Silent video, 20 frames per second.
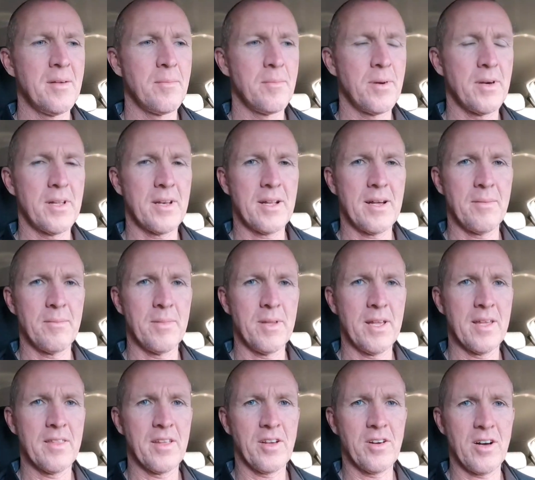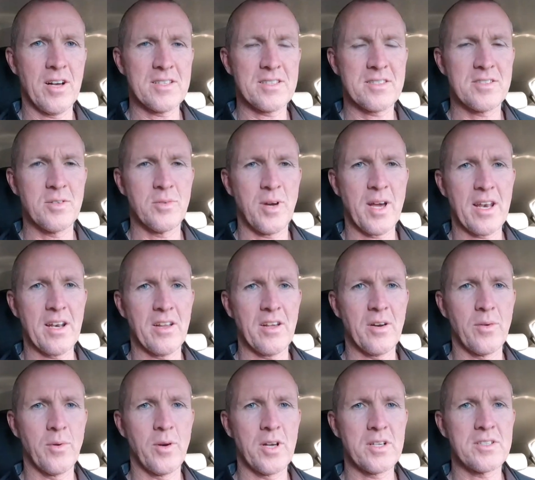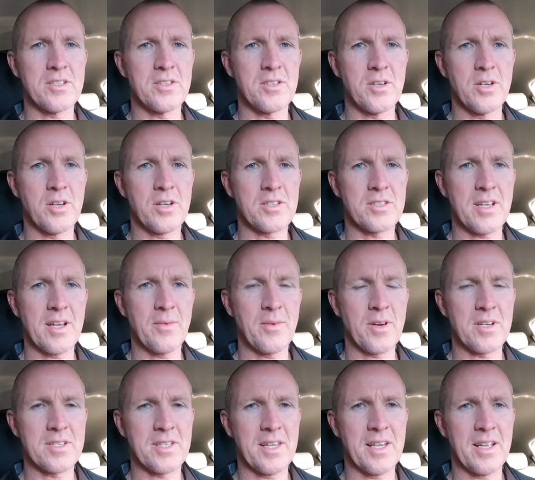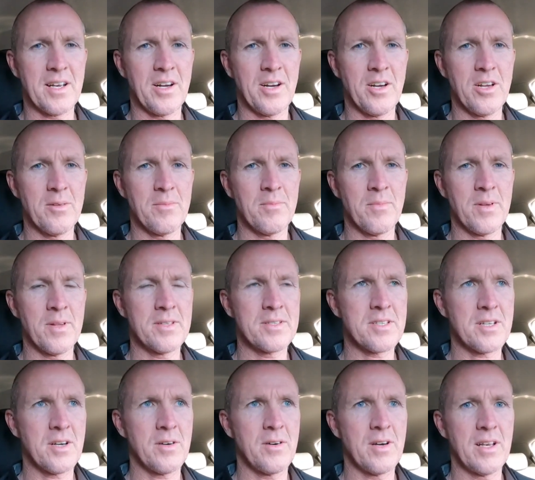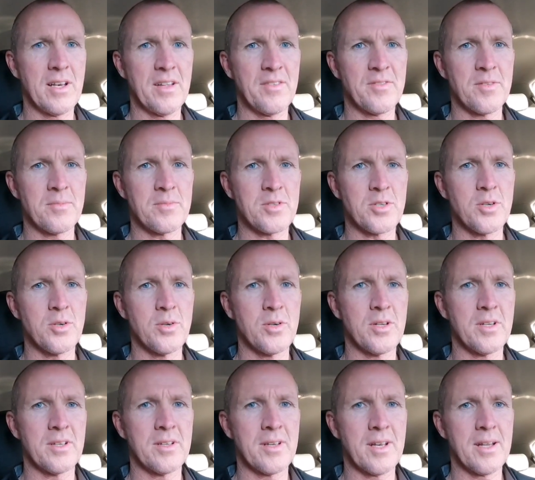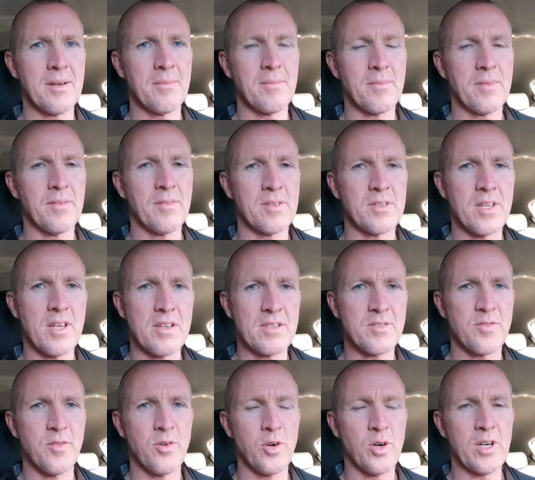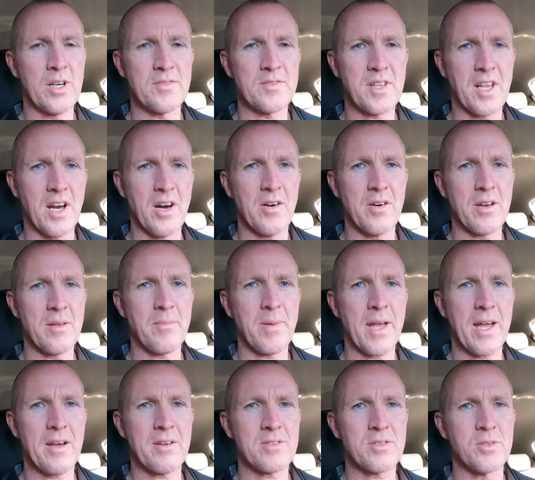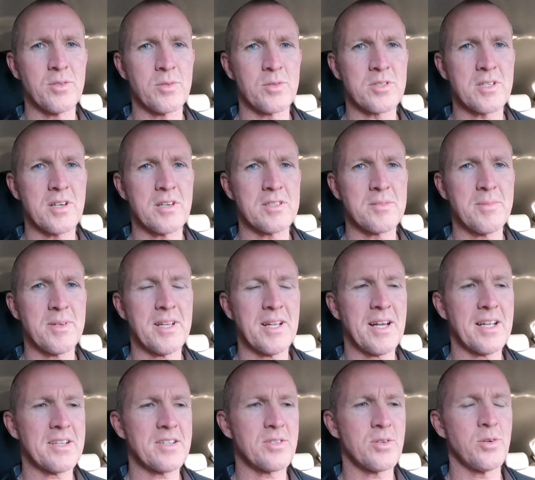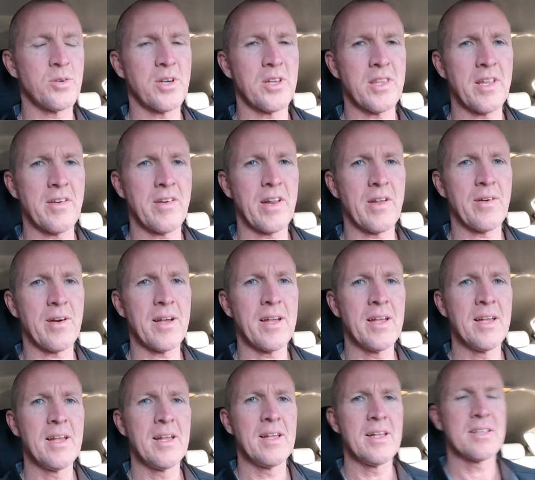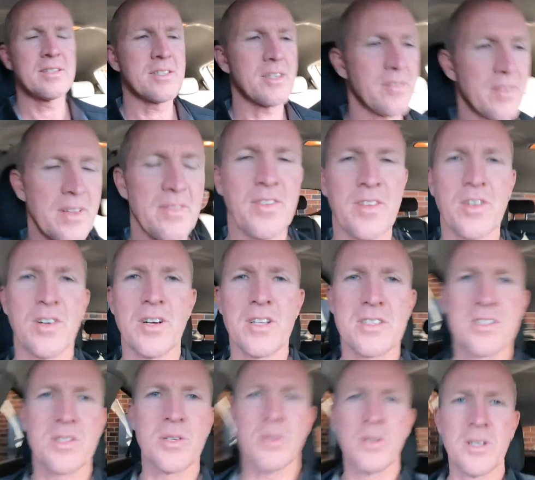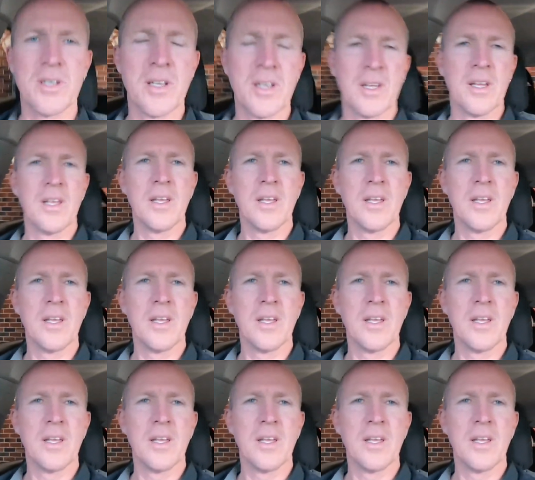But yeah, the guys still had a lot of work to do because they wanted to get home, so I left them to it, and there's forklifts going and power tools, so it was a bit hard to talk in there anyway. So I've left the guys to it.